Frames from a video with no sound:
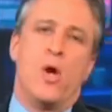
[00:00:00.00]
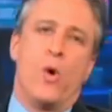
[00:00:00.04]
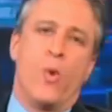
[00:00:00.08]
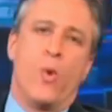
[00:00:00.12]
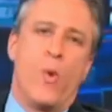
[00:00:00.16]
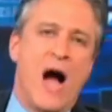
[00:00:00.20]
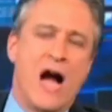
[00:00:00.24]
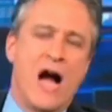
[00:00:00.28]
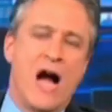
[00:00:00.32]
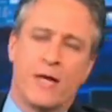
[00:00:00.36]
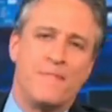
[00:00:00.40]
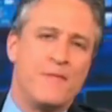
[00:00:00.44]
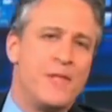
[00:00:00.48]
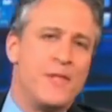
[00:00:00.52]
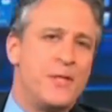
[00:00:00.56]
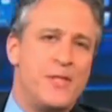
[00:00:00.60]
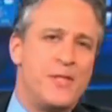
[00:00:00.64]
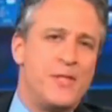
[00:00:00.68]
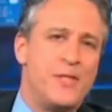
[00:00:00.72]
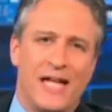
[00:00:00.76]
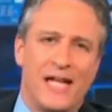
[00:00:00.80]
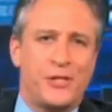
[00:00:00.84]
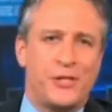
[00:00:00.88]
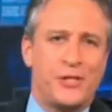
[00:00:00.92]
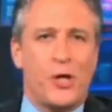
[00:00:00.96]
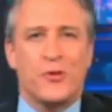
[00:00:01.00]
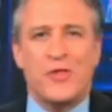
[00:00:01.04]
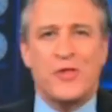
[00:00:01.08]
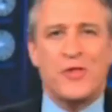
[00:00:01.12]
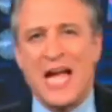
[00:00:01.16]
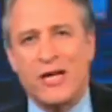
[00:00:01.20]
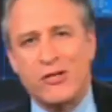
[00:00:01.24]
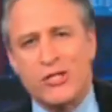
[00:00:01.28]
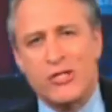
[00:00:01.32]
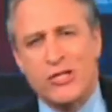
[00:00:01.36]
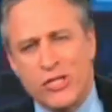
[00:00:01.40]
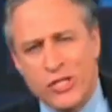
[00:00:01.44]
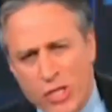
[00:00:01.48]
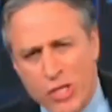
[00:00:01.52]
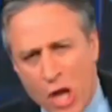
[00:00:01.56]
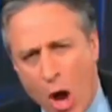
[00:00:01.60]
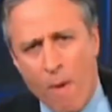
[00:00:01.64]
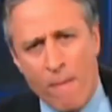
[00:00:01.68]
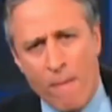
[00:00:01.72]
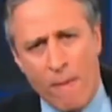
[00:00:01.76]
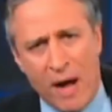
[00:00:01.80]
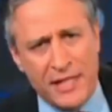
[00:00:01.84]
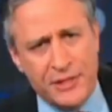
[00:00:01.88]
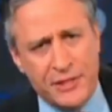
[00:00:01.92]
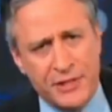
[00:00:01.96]
Um, so they're going to put in
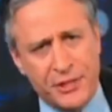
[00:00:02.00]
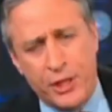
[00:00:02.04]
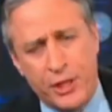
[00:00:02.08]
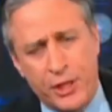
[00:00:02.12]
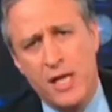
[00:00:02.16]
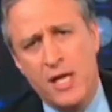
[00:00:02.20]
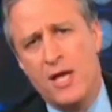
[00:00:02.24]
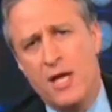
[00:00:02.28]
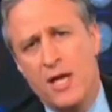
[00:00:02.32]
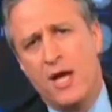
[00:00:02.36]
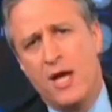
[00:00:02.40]
uh, one of